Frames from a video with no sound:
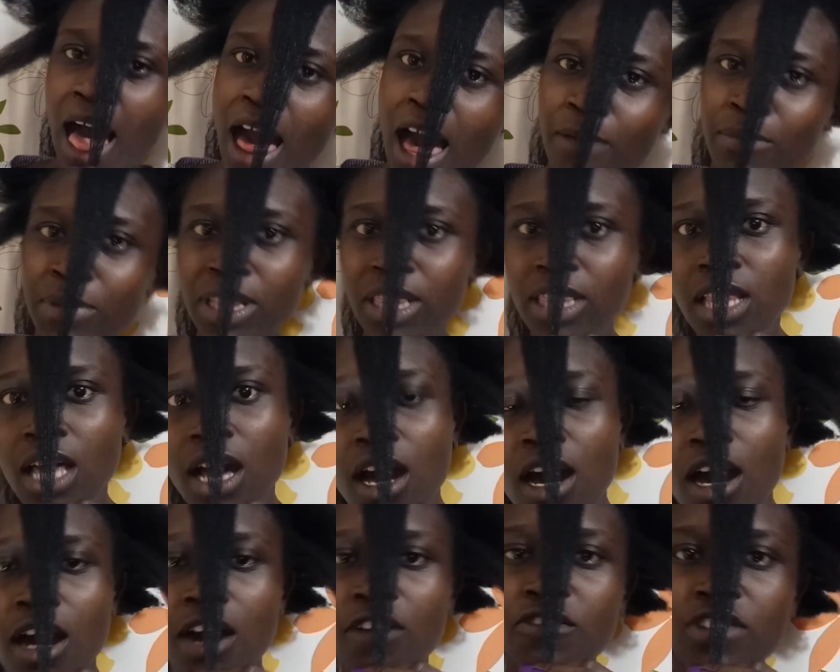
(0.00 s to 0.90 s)
I'm in
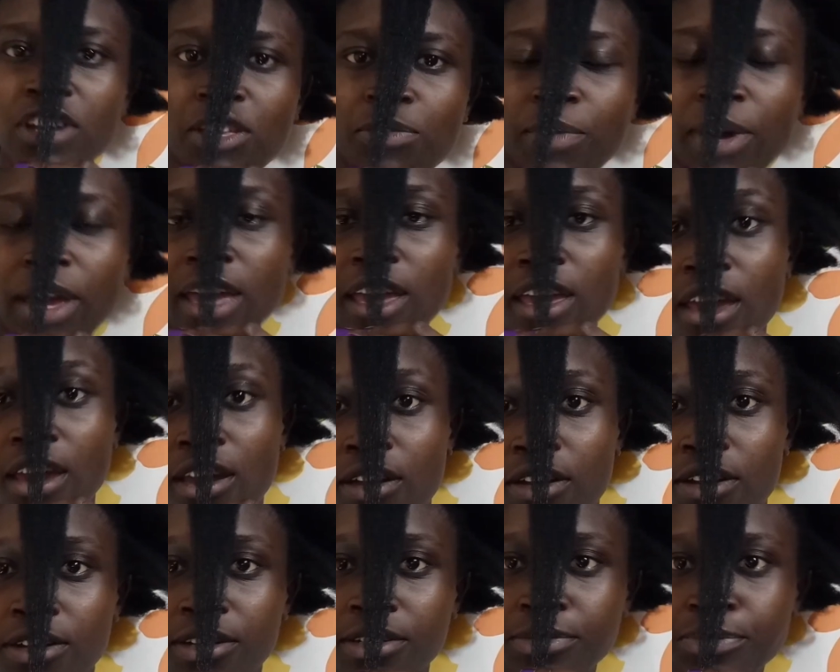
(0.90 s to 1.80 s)
love with my
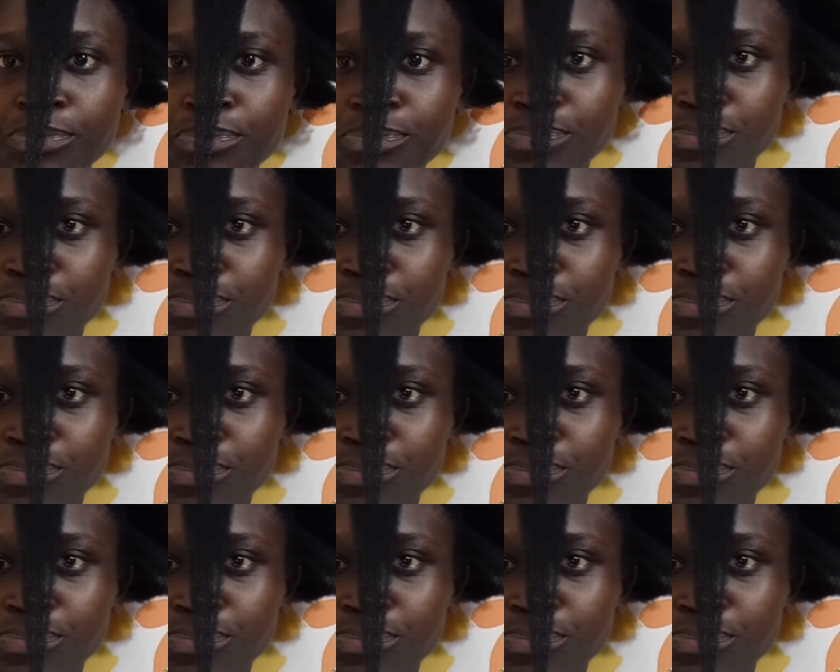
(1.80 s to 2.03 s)
hair.